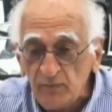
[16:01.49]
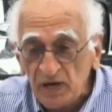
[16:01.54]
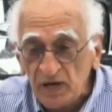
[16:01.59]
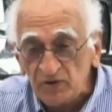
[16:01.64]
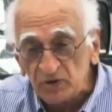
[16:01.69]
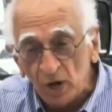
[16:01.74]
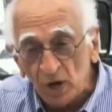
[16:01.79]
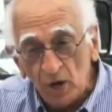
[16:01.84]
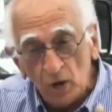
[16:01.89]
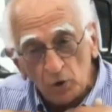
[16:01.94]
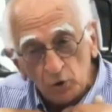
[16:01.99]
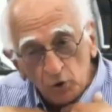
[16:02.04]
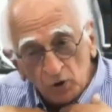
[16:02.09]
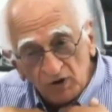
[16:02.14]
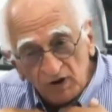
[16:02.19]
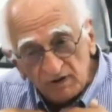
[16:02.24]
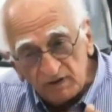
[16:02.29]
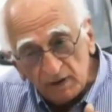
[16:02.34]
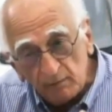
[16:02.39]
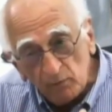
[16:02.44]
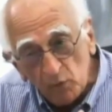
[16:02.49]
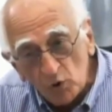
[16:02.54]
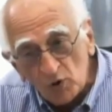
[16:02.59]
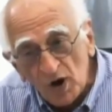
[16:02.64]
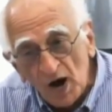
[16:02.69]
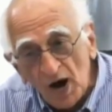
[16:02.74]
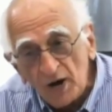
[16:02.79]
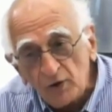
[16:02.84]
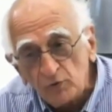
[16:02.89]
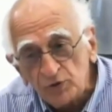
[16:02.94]
Excellent means you
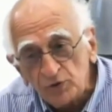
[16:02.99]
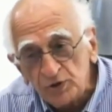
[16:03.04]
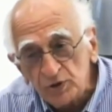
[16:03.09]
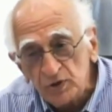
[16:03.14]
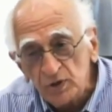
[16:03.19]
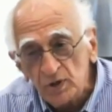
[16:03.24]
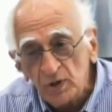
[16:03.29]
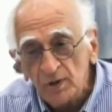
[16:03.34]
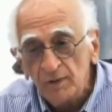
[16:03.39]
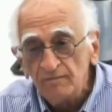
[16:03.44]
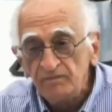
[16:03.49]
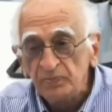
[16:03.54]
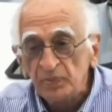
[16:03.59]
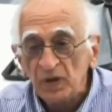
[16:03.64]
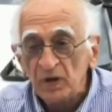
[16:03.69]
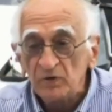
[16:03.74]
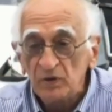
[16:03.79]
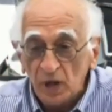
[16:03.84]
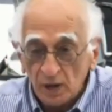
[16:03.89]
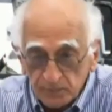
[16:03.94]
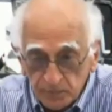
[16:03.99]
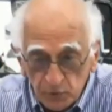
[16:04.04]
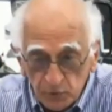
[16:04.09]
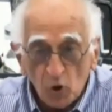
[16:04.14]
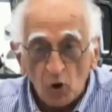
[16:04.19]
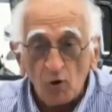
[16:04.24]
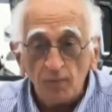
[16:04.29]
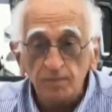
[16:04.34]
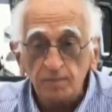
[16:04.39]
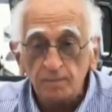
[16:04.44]
give them more hydrogen,
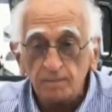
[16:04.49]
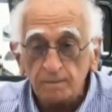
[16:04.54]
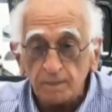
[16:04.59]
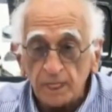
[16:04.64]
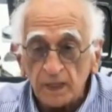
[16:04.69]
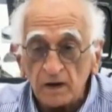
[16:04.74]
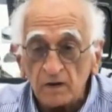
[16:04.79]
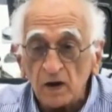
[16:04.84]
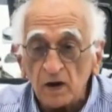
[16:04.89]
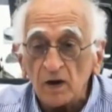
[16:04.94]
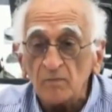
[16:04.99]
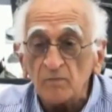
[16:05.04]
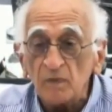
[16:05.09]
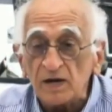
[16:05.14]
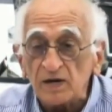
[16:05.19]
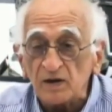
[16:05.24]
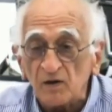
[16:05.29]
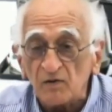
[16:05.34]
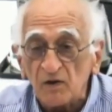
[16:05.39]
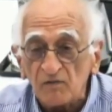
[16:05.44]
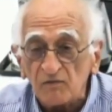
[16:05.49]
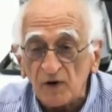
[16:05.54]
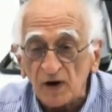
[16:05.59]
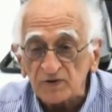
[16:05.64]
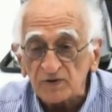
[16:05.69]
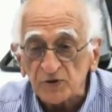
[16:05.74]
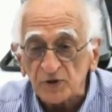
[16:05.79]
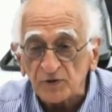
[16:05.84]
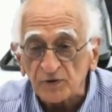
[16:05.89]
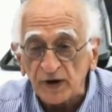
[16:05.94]
they absorb
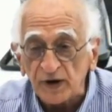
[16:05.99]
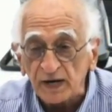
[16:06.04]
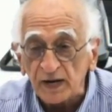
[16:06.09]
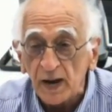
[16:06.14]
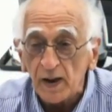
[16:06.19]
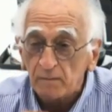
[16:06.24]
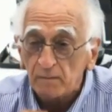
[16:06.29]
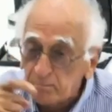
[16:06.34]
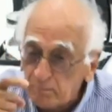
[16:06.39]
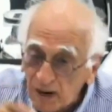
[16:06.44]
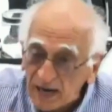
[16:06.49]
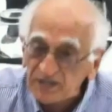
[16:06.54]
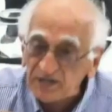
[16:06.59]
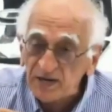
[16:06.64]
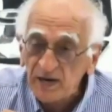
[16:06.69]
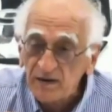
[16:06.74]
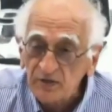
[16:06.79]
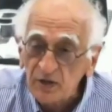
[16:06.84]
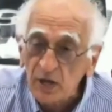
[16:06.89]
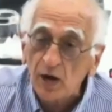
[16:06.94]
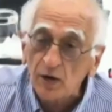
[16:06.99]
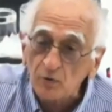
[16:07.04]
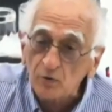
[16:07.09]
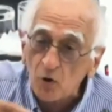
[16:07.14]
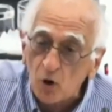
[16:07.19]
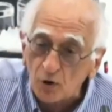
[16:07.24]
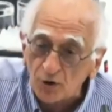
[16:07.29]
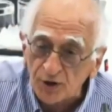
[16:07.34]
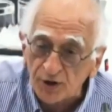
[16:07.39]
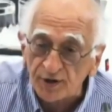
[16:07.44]
at a faster rate, but
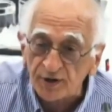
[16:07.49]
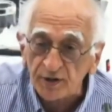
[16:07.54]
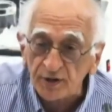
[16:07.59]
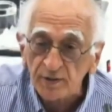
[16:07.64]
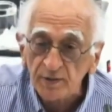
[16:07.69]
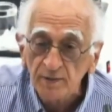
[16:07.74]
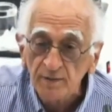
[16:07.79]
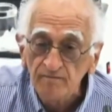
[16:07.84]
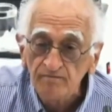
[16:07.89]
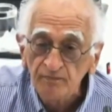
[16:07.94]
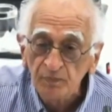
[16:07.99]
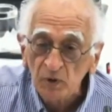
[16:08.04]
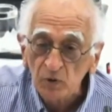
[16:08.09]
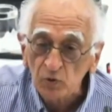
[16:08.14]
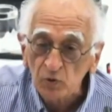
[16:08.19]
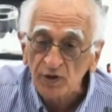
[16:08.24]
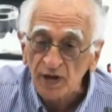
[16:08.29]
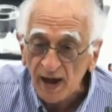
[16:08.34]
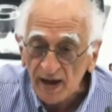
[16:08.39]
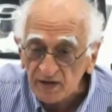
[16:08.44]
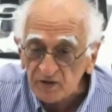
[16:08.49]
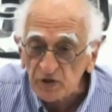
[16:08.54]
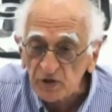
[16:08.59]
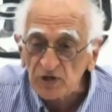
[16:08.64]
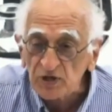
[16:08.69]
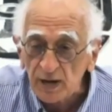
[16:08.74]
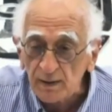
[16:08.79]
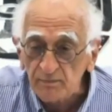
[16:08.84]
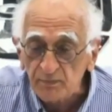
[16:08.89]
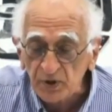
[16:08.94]
they get hotter.
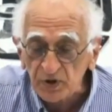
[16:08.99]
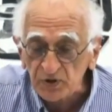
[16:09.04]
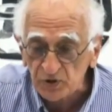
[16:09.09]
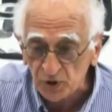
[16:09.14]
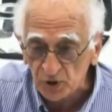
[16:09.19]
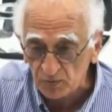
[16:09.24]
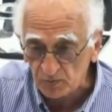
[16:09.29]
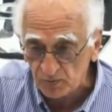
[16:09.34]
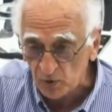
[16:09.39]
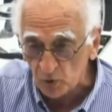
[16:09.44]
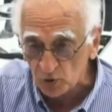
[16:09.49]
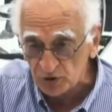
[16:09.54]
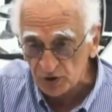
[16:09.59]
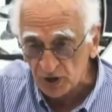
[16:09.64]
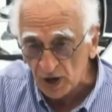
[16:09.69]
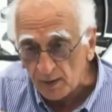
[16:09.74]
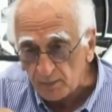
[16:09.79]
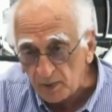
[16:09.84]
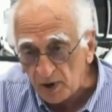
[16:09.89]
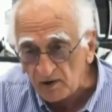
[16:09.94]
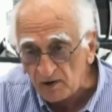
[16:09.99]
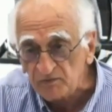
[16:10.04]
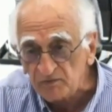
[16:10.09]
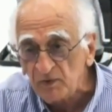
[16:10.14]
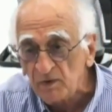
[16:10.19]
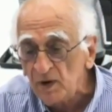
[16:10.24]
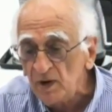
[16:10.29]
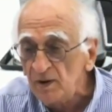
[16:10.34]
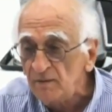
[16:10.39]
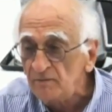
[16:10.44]
So the exit temperature goes
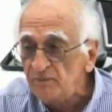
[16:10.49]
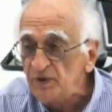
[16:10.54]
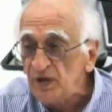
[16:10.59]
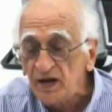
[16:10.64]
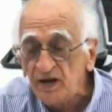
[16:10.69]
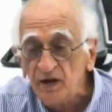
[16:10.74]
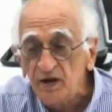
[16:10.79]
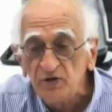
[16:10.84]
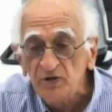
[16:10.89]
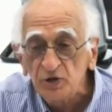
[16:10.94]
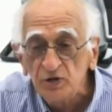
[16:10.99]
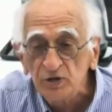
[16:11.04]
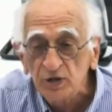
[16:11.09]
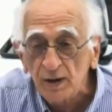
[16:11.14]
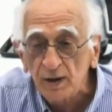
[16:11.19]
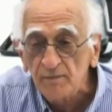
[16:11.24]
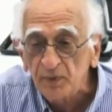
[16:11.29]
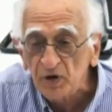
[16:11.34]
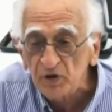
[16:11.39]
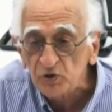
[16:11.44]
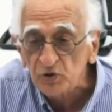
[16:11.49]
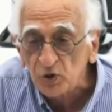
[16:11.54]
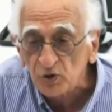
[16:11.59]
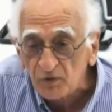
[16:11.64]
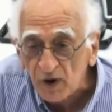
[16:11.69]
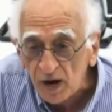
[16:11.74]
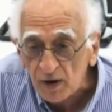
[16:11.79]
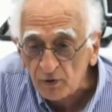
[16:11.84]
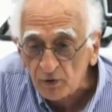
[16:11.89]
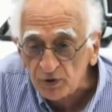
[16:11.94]
above the ignition
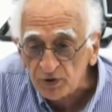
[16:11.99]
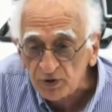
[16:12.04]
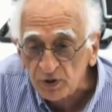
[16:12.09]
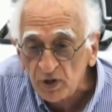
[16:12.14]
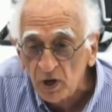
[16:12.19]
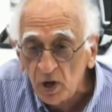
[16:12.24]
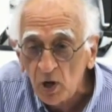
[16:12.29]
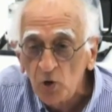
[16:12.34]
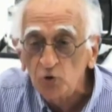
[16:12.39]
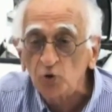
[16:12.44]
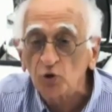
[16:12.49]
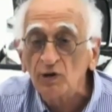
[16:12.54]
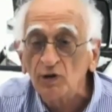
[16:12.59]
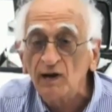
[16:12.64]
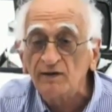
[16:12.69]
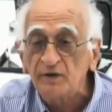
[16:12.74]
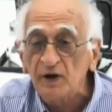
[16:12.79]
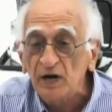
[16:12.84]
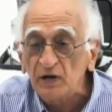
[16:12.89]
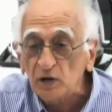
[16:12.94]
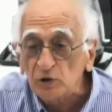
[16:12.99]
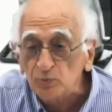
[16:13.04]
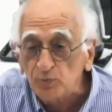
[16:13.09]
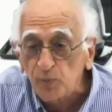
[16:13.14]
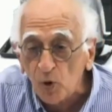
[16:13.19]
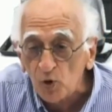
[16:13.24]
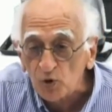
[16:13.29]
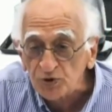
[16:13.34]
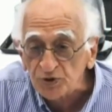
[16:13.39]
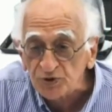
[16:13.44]
temperature of hydrogen, so
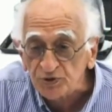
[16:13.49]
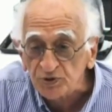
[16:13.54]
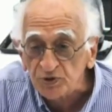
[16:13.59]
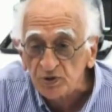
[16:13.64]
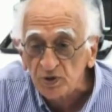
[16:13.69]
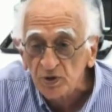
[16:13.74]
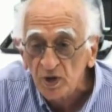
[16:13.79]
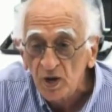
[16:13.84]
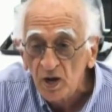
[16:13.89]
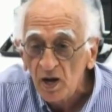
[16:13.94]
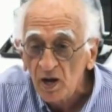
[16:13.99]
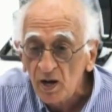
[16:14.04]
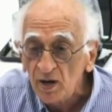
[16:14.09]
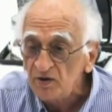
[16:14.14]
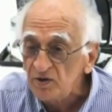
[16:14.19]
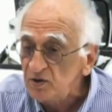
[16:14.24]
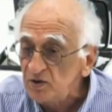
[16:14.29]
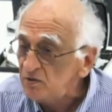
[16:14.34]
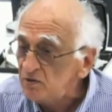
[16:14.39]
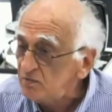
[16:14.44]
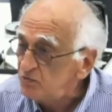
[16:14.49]
they'll create explosions.